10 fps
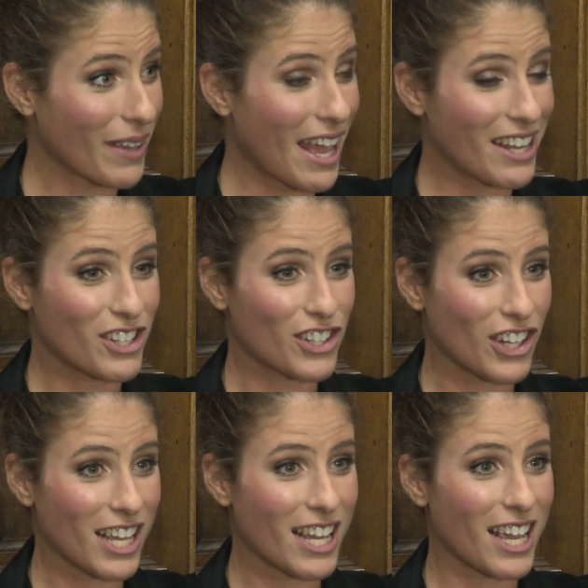and
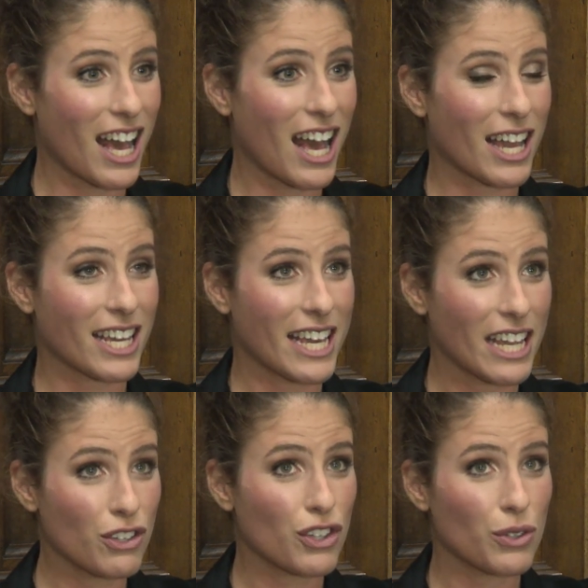she, I
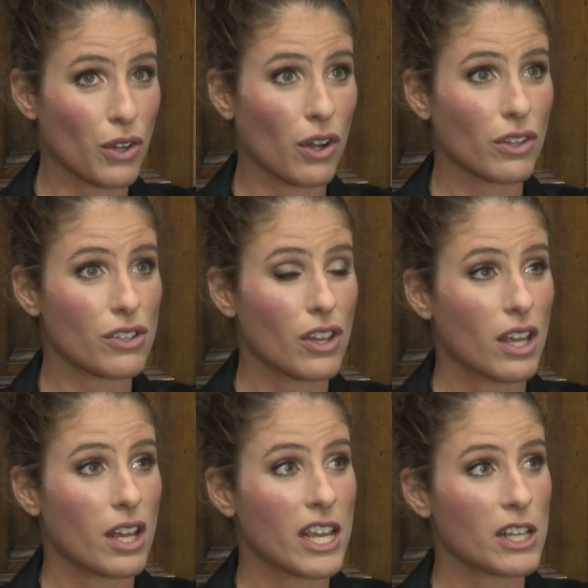kid you not,
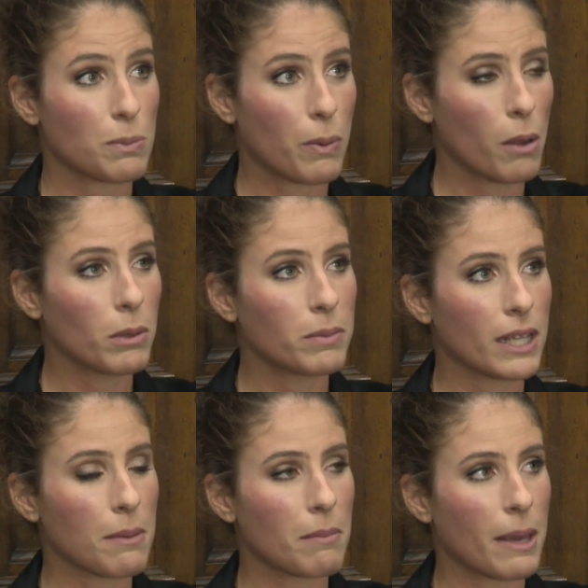is
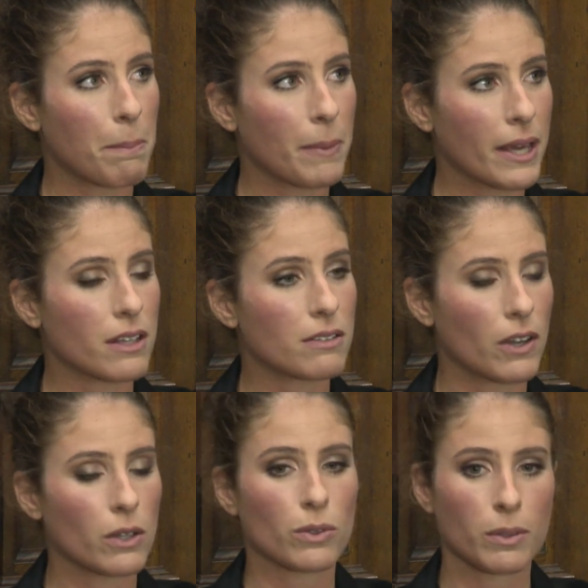probably my biggest
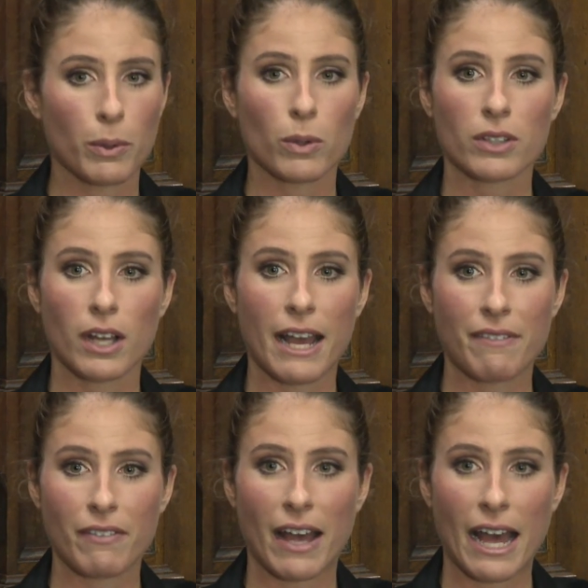vocal supporter
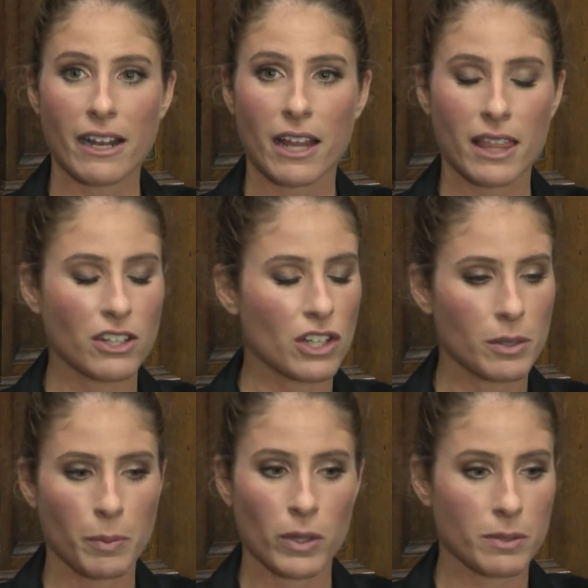I've ever had. I think she
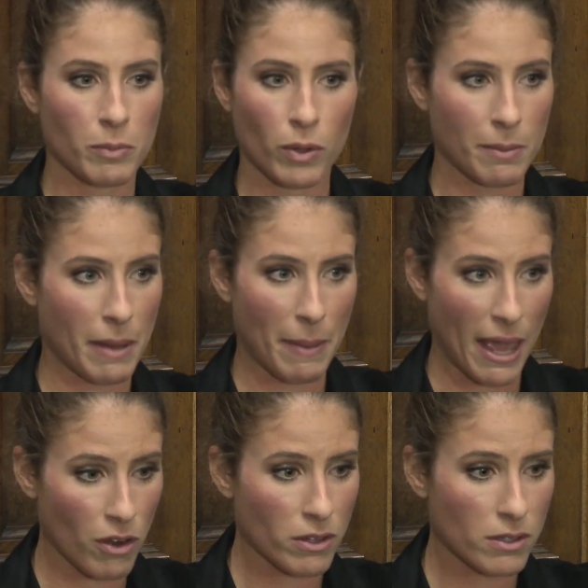supports me more than my
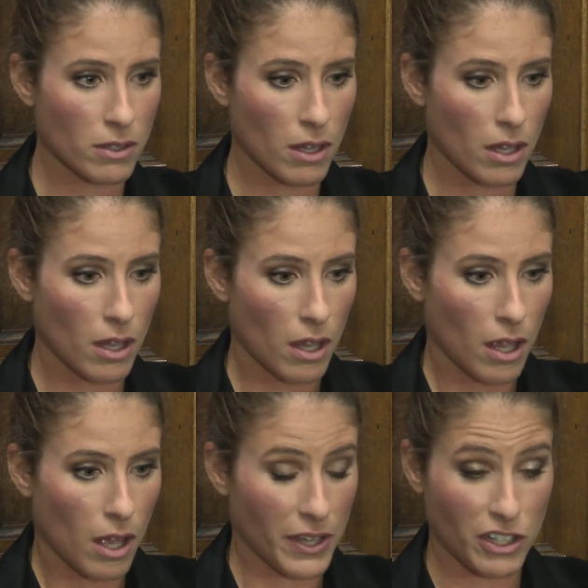parents.
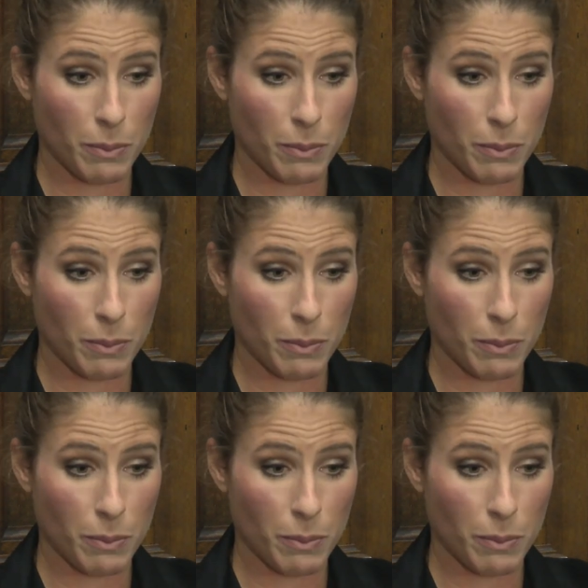I think